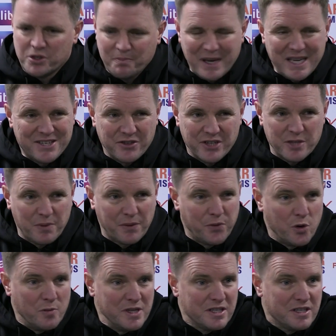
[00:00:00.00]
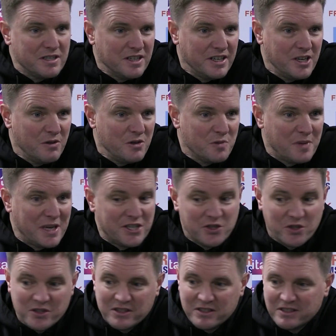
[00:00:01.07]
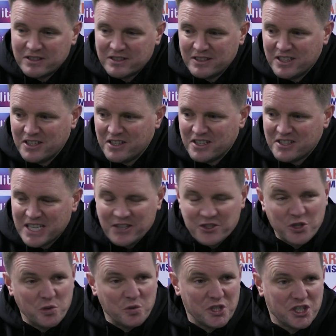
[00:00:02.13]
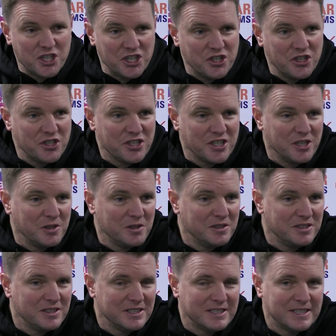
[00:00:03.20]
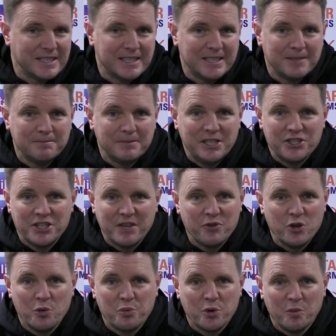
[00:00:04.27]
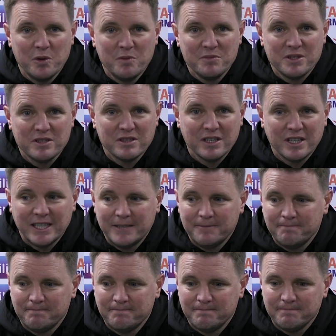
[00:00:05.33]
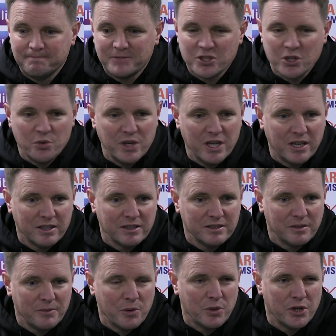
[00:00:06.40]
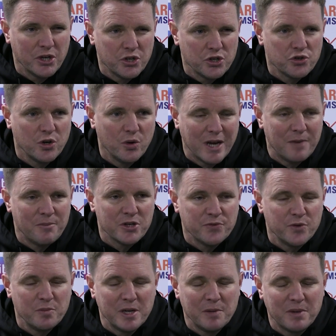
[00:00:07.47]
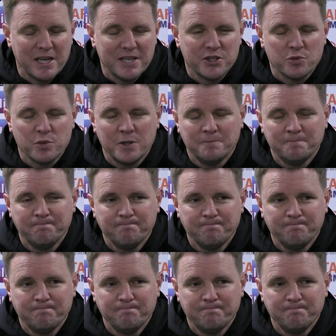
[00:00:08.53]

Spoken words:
based on his performance. I know it was based on a tactical decision, so he should have no problems. So young, and we want to control how much football he plays as well.